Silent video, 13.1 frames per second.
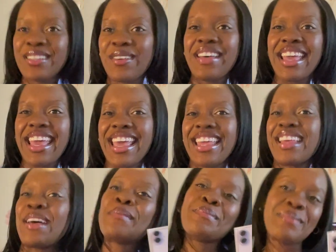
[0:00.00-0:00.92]
go ahead and
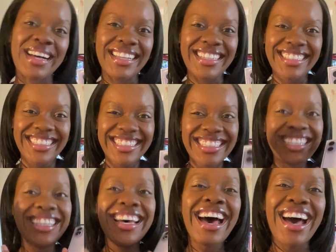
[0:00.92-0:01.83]
unbox
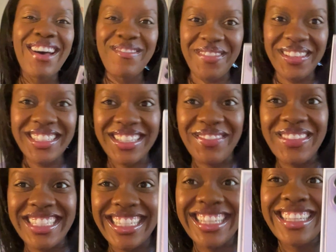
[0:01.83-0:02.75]
the iPhone
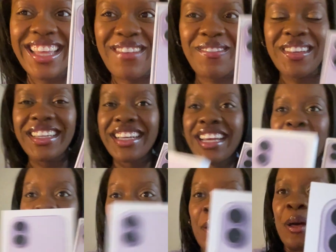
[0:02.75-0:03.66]
17 in lavender.
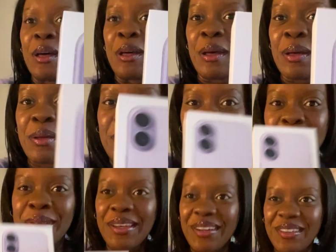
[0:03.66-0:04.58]

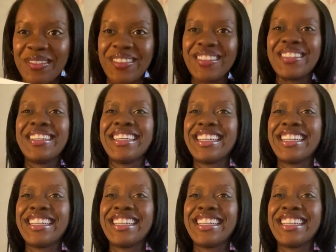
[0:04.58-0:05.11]
Beautiful.